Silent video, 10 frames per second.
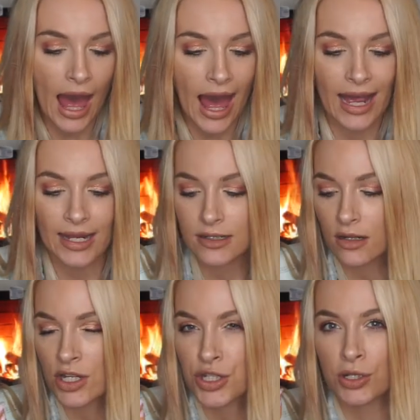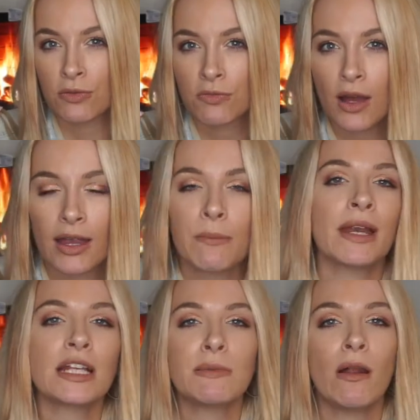and I do at the
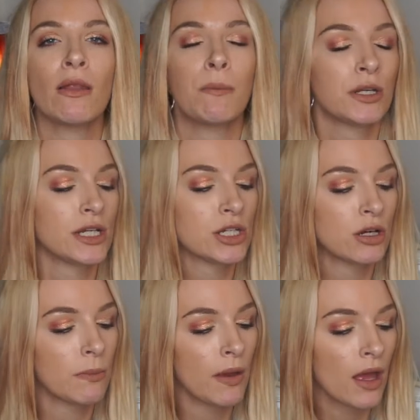minute smell like the Body Shop.